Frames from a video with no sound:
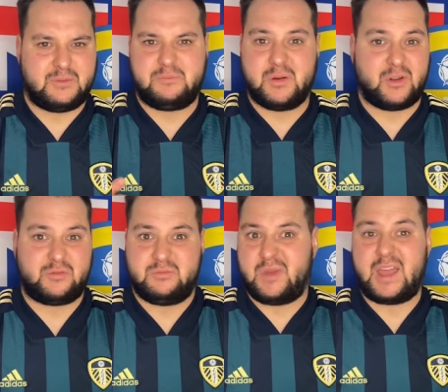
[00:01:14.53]
pretty much
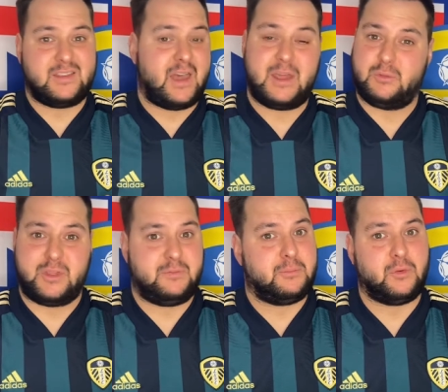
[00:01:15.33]
maintained what
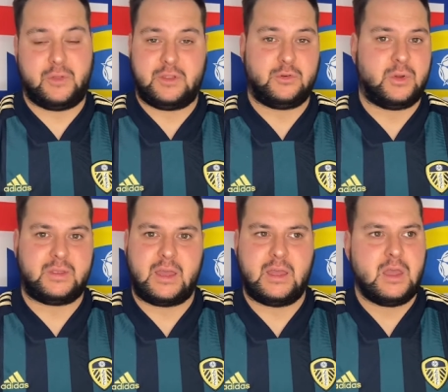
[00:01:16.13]
they're doing
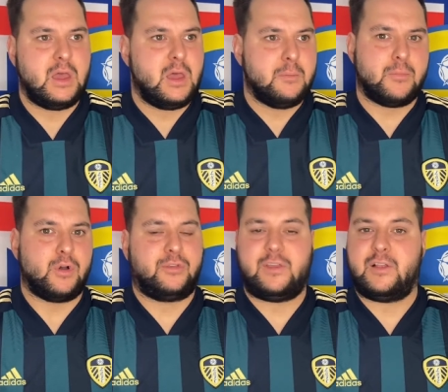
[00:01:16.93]
there.
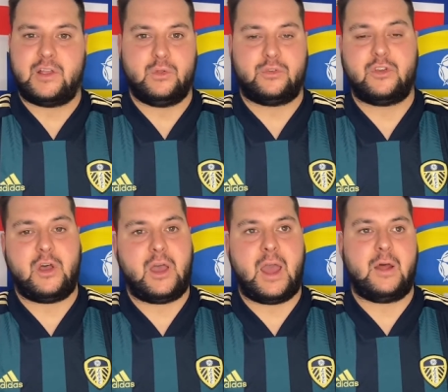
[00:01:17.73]
Mo Salah looks
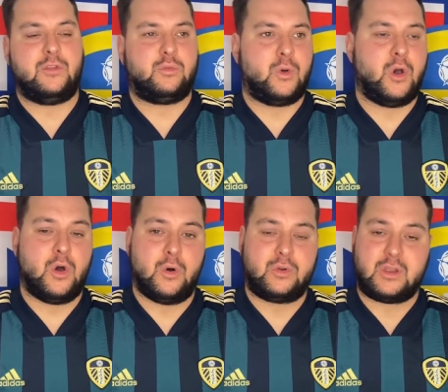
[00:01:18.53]
out of this
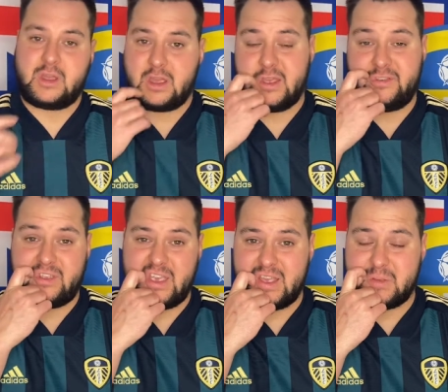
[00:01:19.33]
world. Is
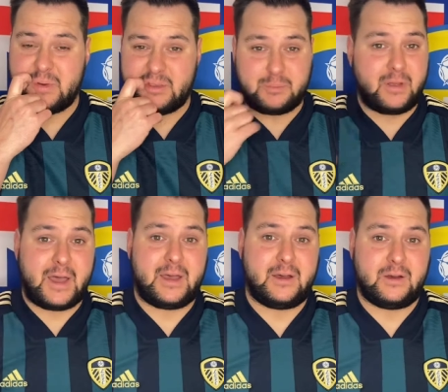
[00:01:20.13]
he the best
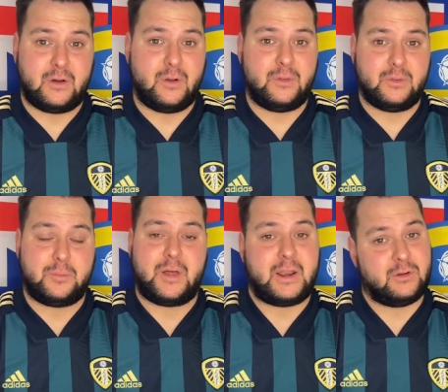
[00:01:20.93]
player on the
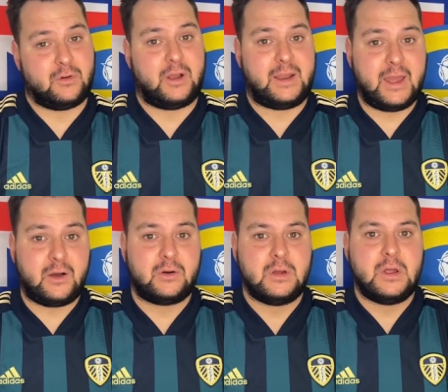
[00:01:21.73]
planet right
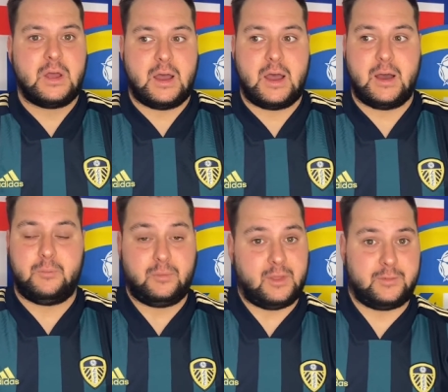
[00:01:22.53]
now?
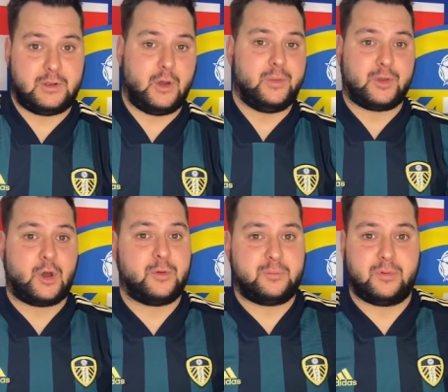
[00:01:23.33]
Let me know in the
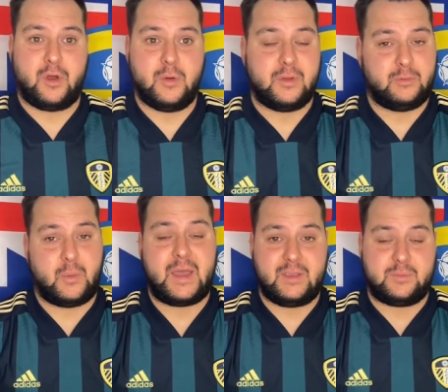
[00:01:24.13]
comments below, but the
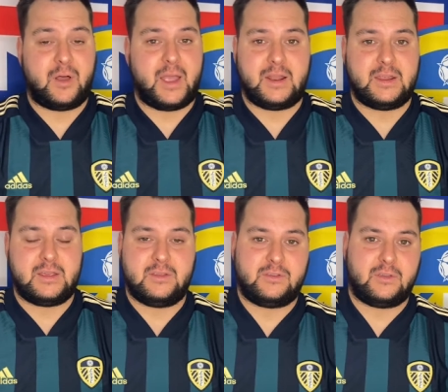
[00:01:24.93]
way he's playing,
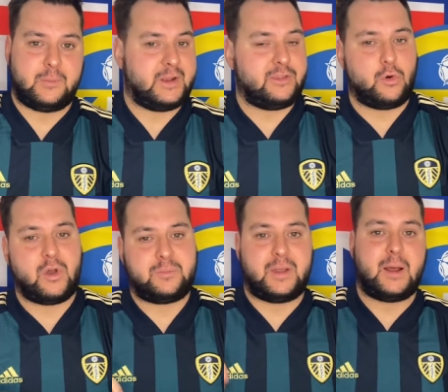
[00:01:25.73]
he's
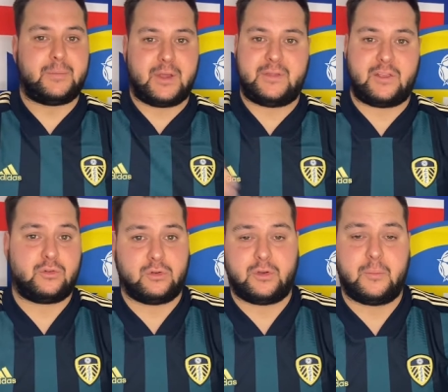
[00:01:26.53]
always been up there in that
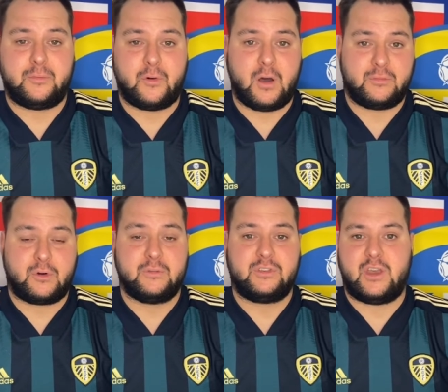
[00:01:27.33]
sort of top five
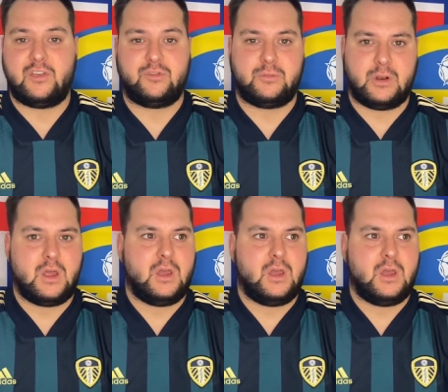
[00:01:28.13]
conversation, but